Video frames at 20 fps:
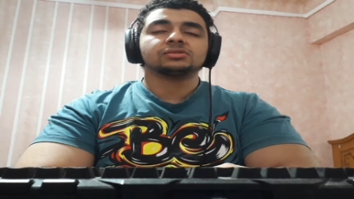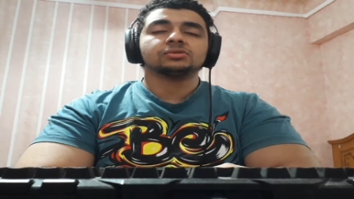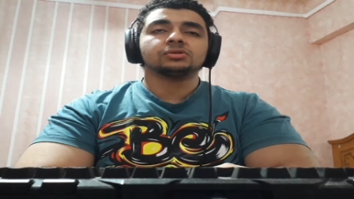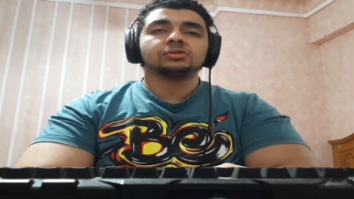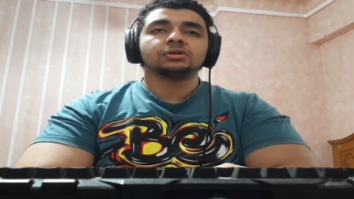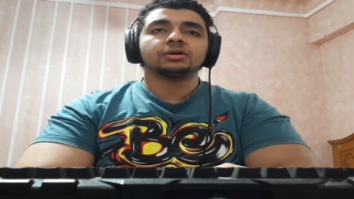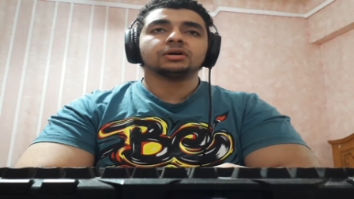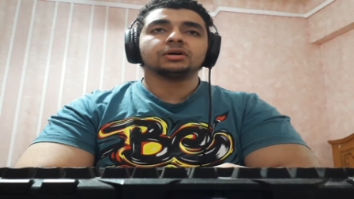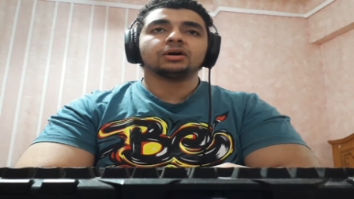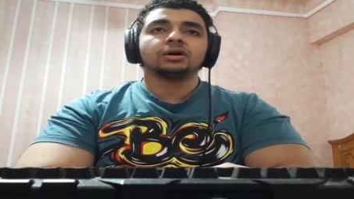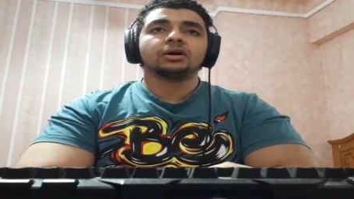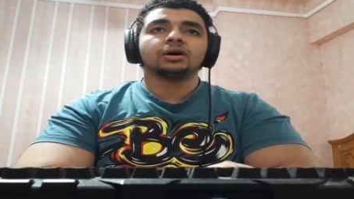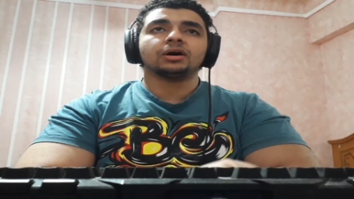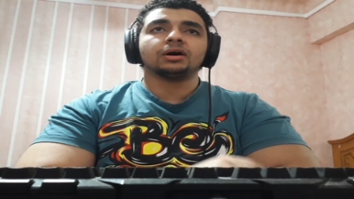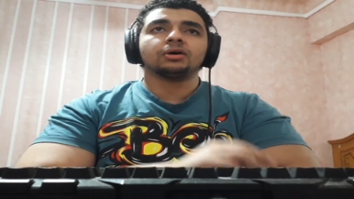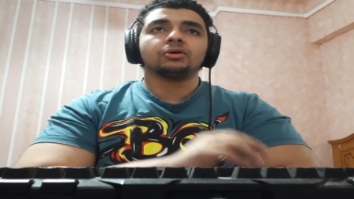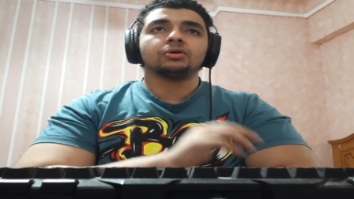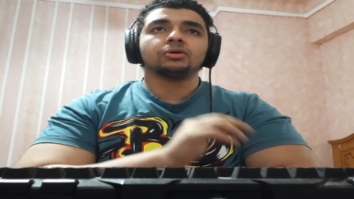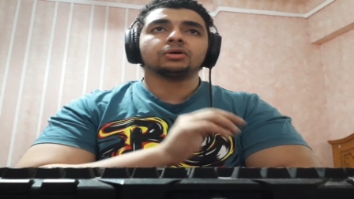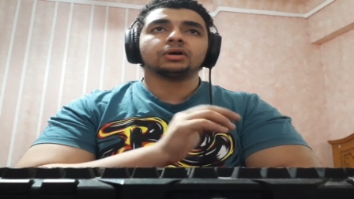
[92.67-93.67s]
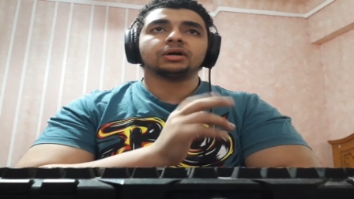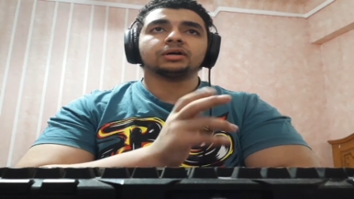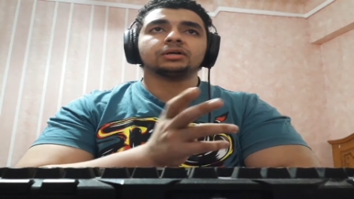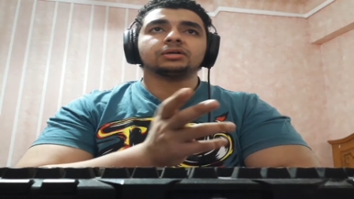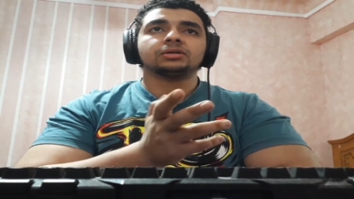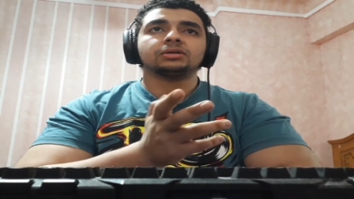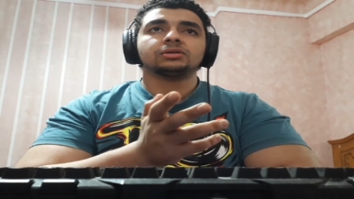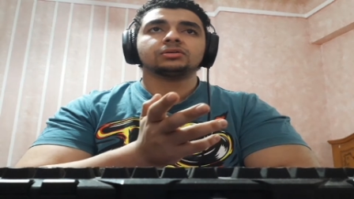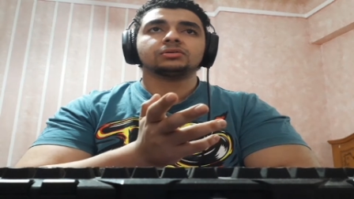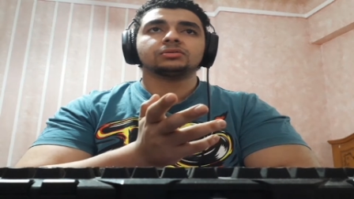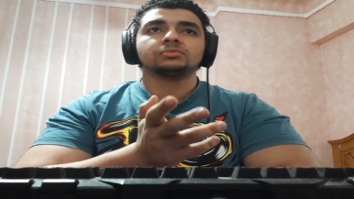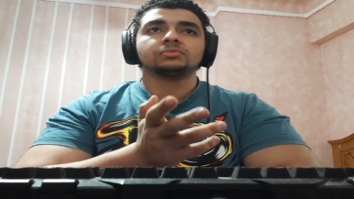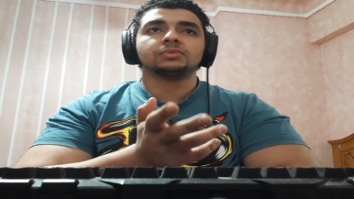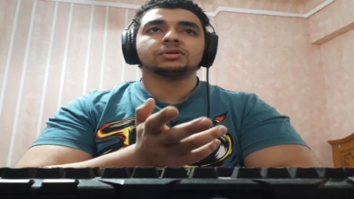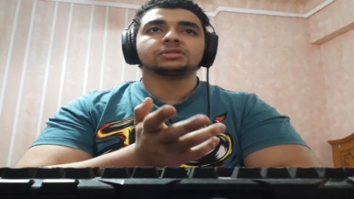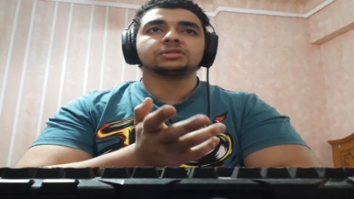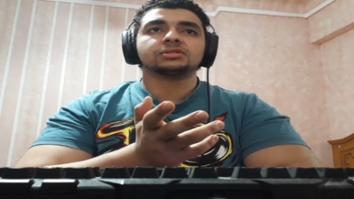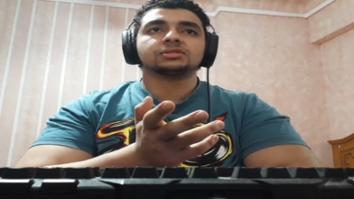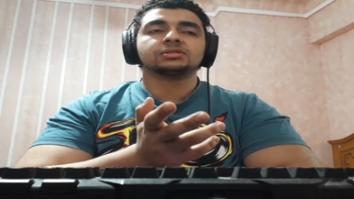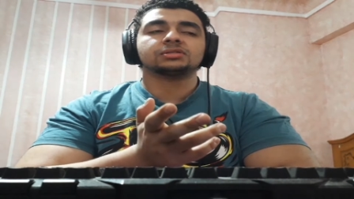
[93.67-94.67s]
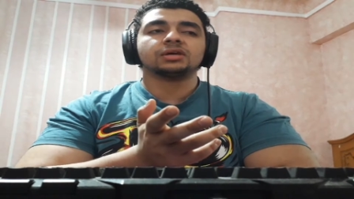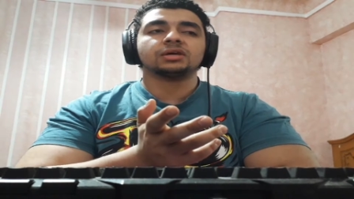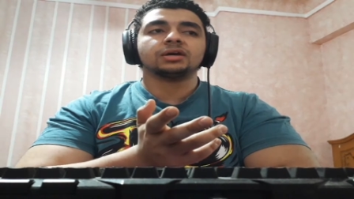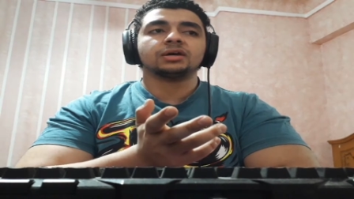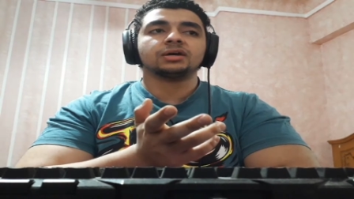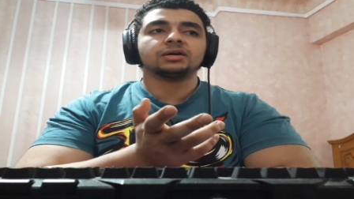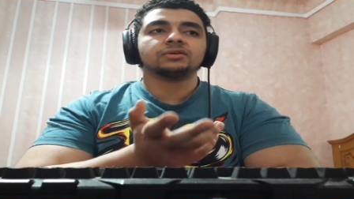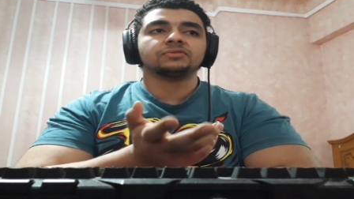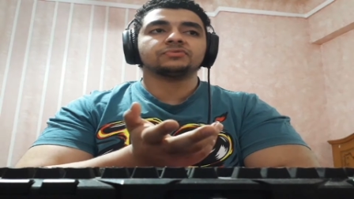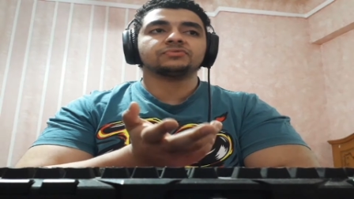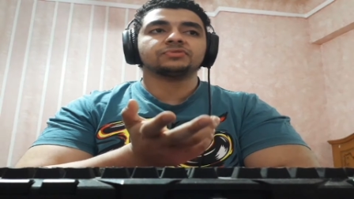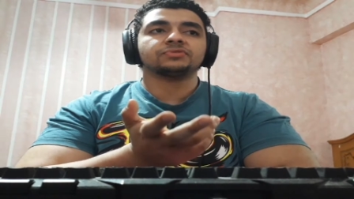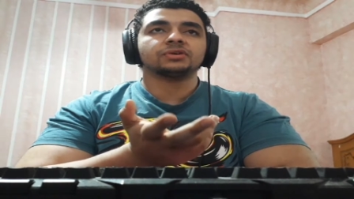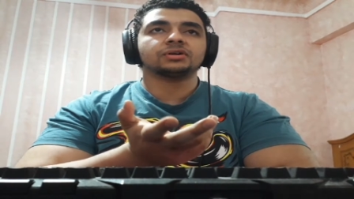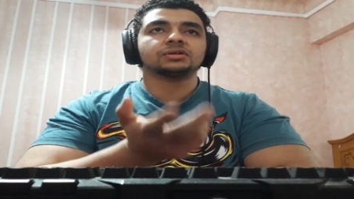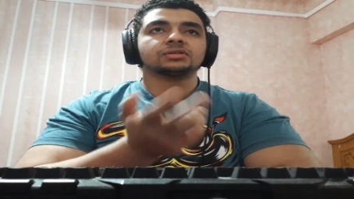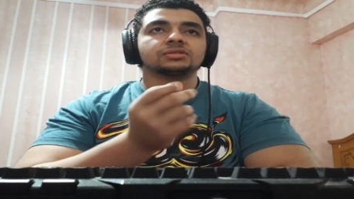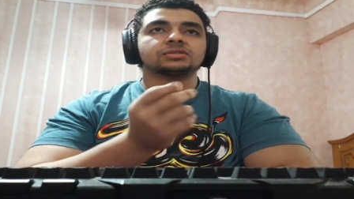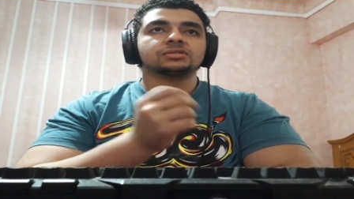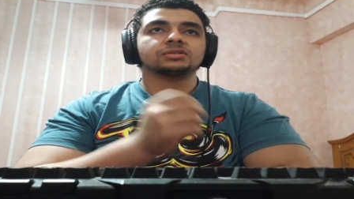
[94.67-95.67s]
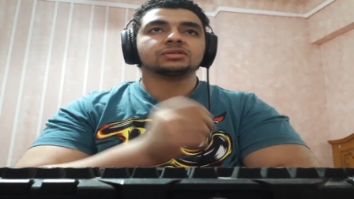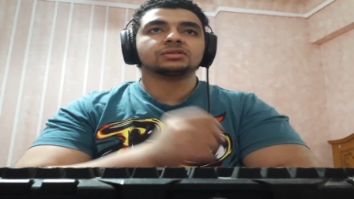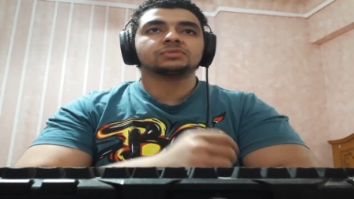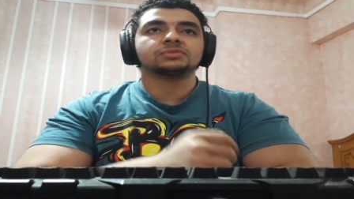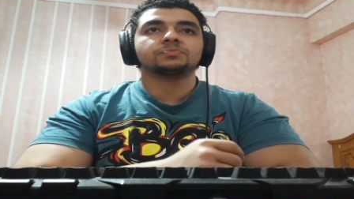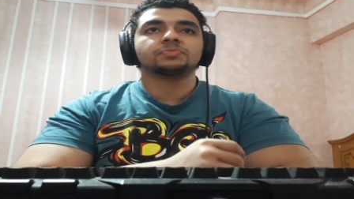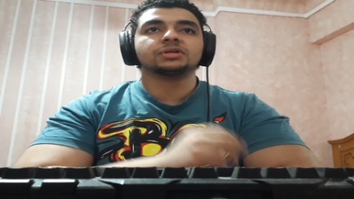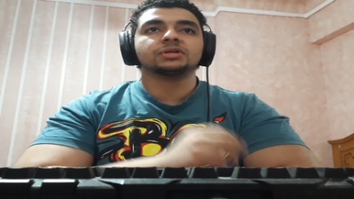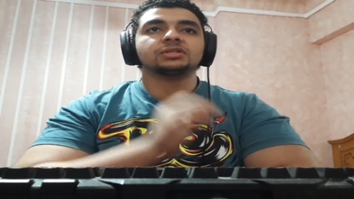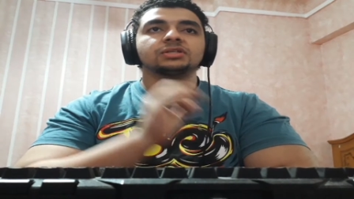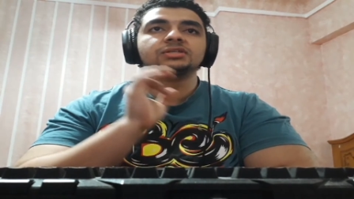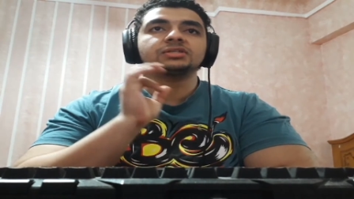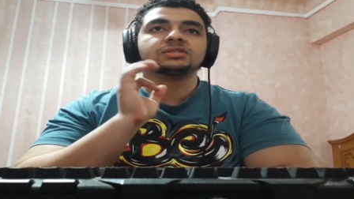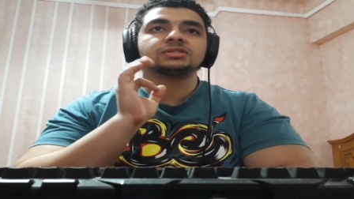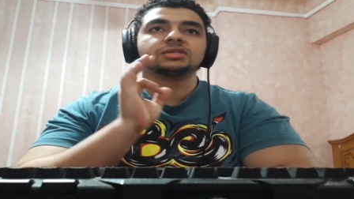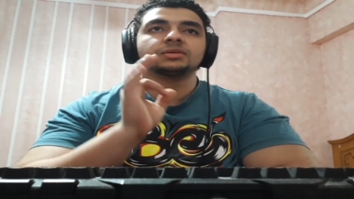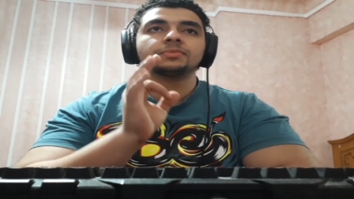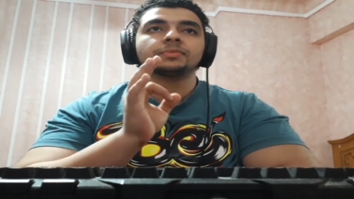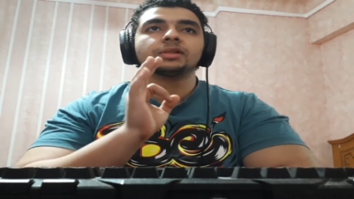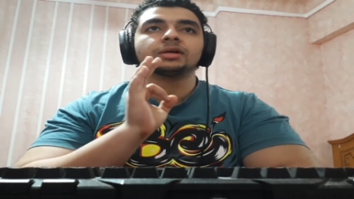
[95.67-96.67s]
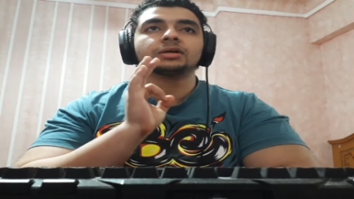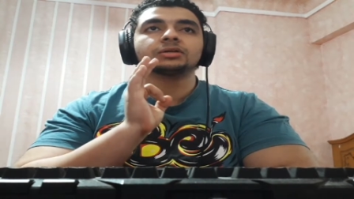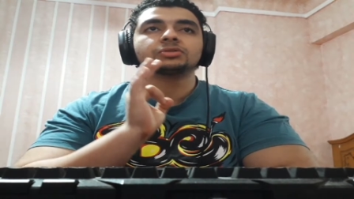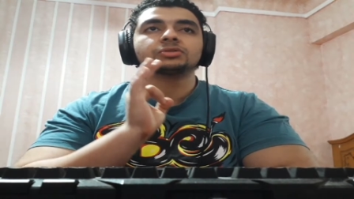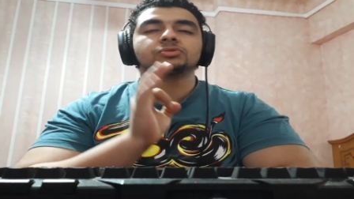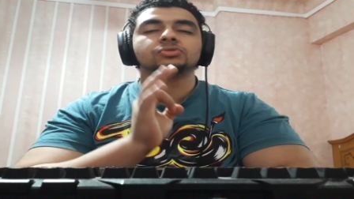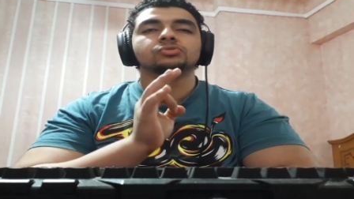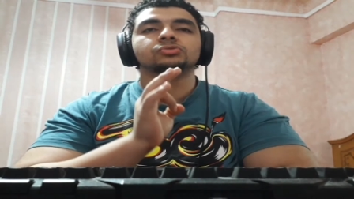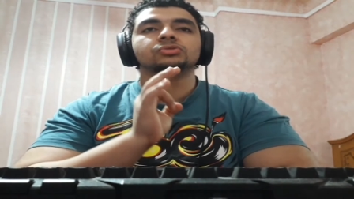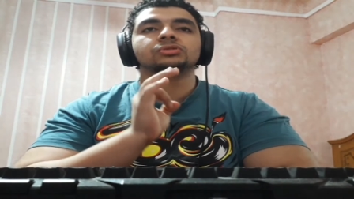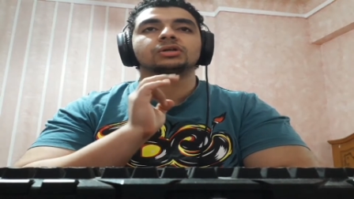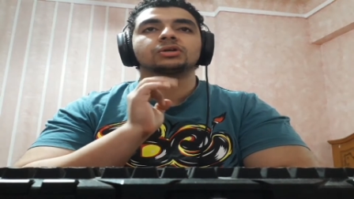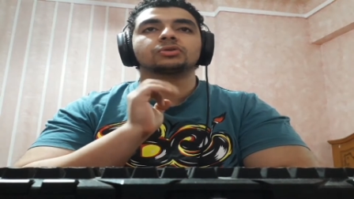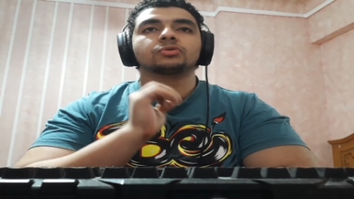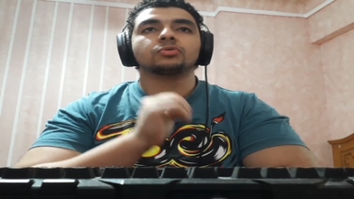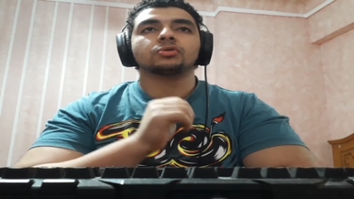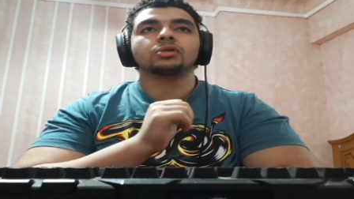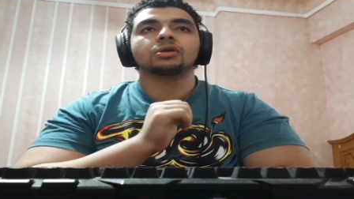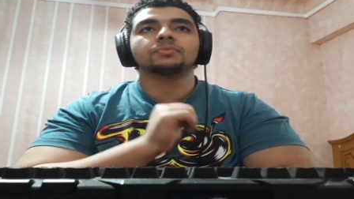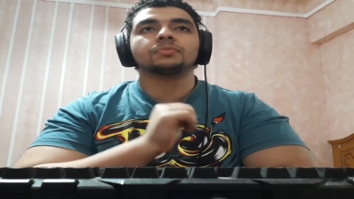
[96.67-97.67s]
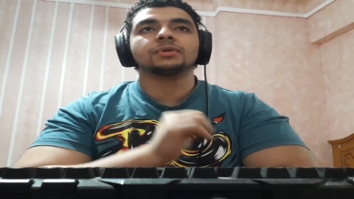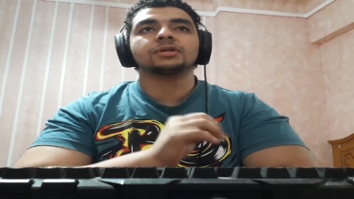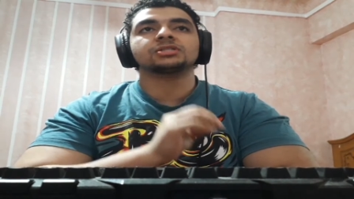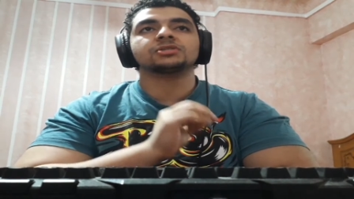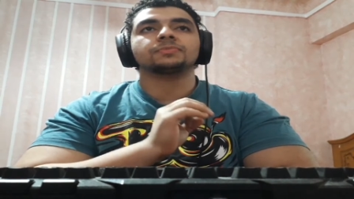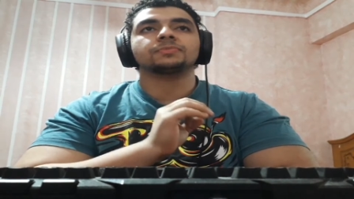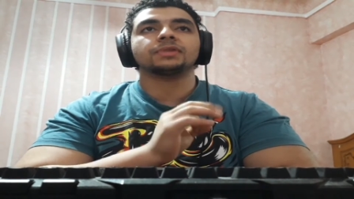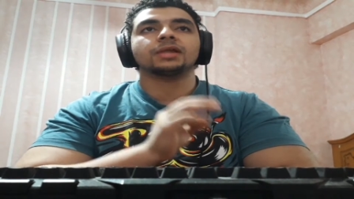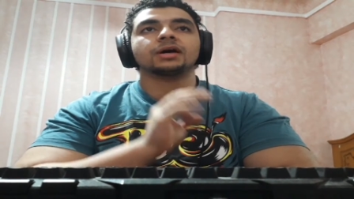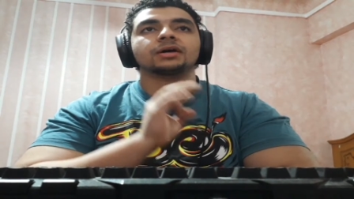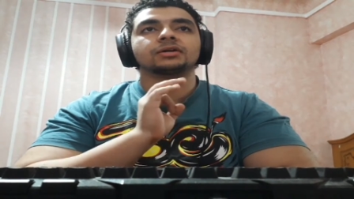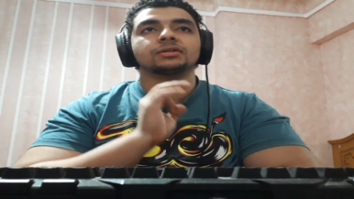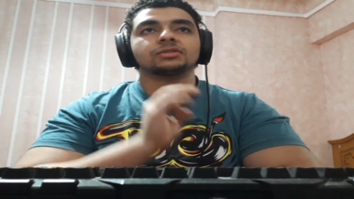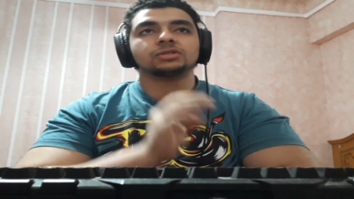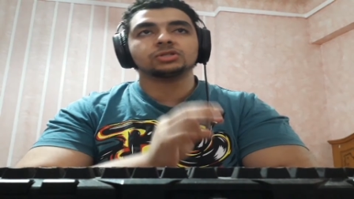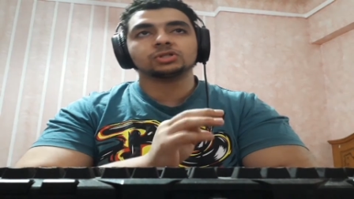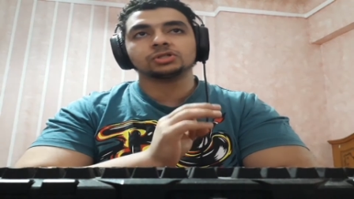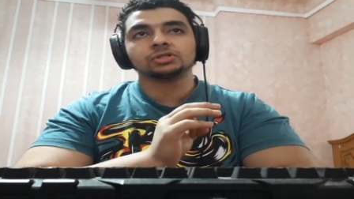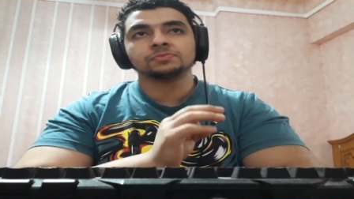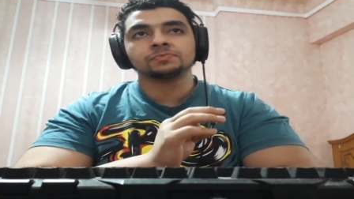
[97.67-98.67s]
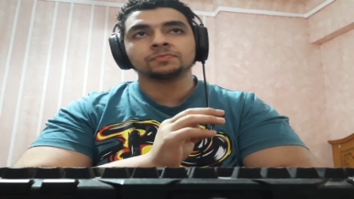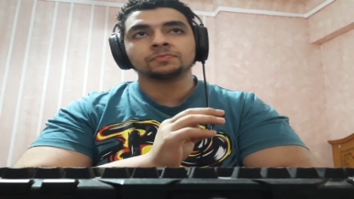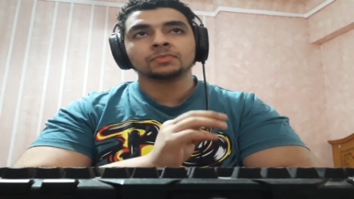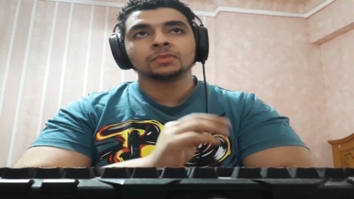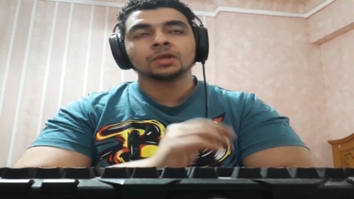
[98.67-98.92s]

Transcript: uh, uh, or I must say first, it's pretty similar to the Cooling Master Black Edition,